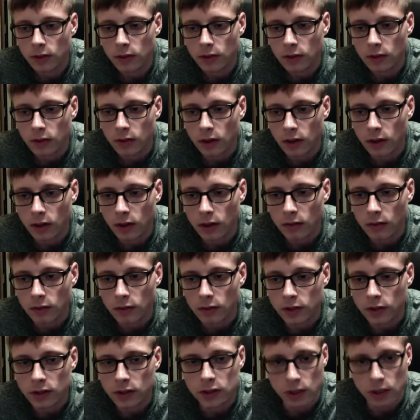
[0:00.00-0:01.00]

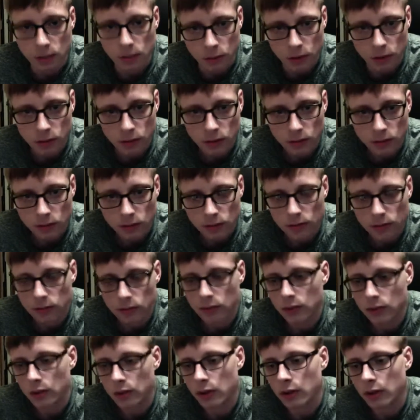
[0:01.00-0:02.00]
for the summer,
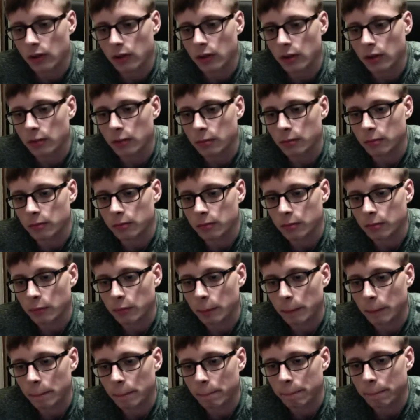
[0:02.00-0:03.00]
um,
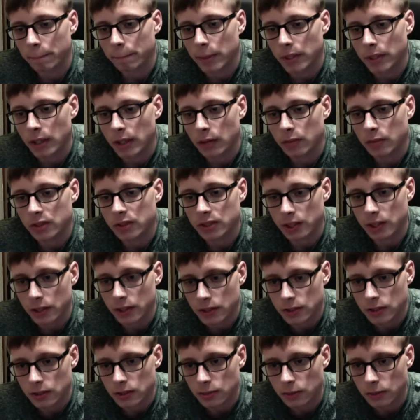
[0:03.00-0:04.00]
and that was
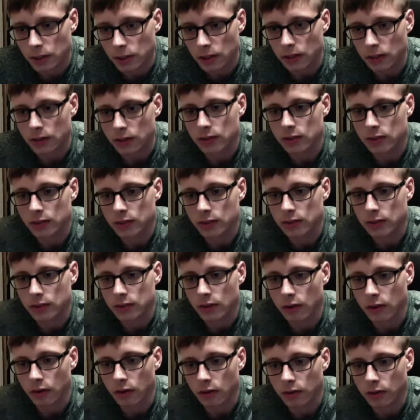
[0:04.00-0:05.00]
nice because
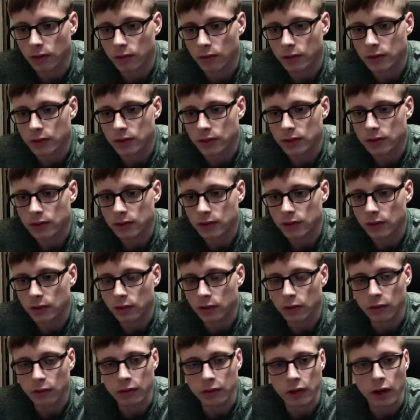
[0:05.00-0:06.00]
all of us,
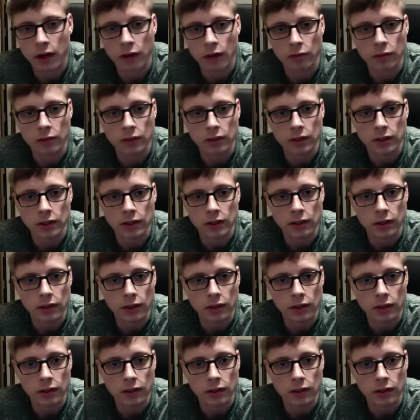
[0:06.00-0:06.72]
are not really